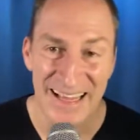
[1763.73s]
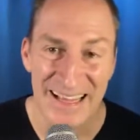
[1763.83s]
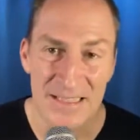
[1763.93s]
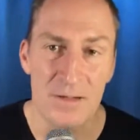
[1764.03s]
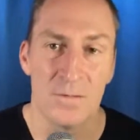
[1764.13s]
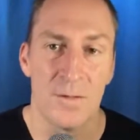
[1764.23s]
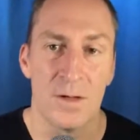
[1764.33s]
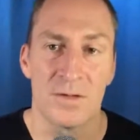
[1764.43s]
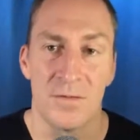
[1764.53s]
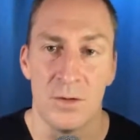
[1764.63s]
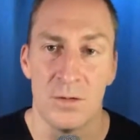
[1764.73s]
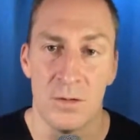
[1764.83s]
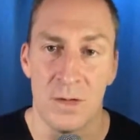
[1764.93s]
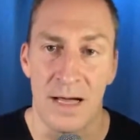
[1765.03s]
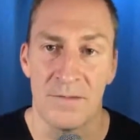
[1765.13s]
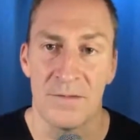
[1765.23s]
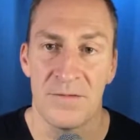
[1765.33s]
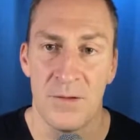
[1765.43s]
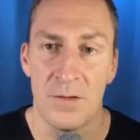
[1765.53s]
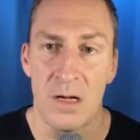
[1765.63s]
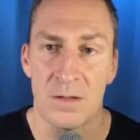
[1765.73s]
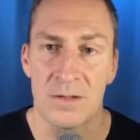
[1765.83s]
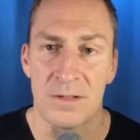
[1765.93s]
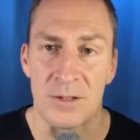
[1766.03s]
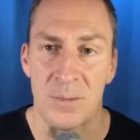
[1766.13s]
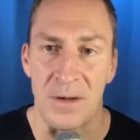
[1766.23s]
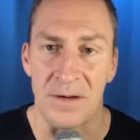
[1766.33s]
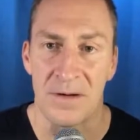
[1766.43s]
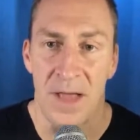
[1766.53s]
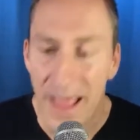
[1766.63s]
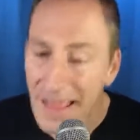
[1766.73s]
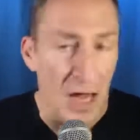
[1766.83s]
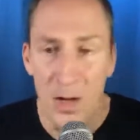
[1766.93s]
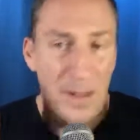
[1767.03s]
So for those of you who have a few dollars to spare, help.